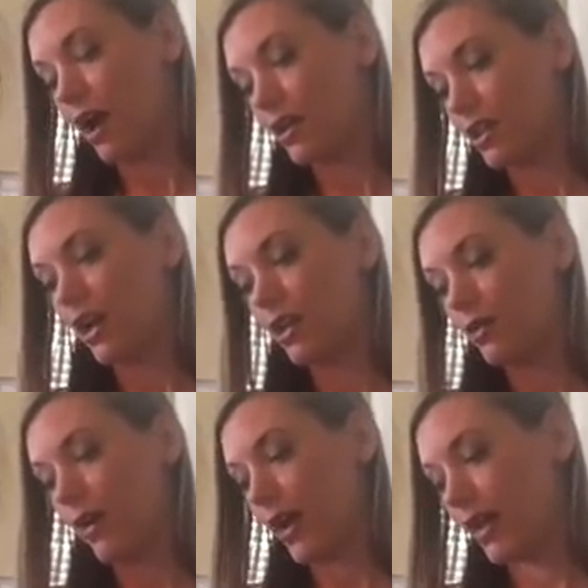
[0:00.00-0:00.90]
starting
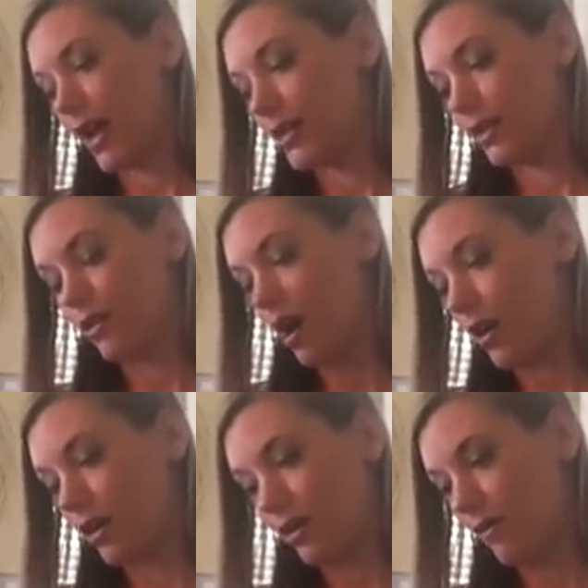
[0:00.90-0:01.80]
to recognize they're
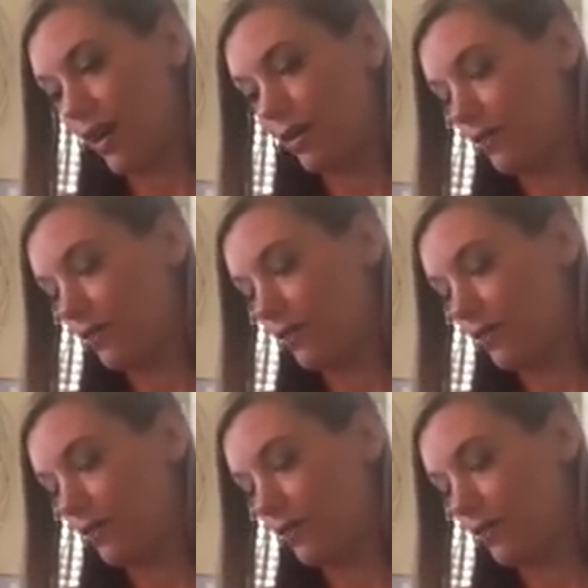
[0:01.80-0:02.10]
not going to find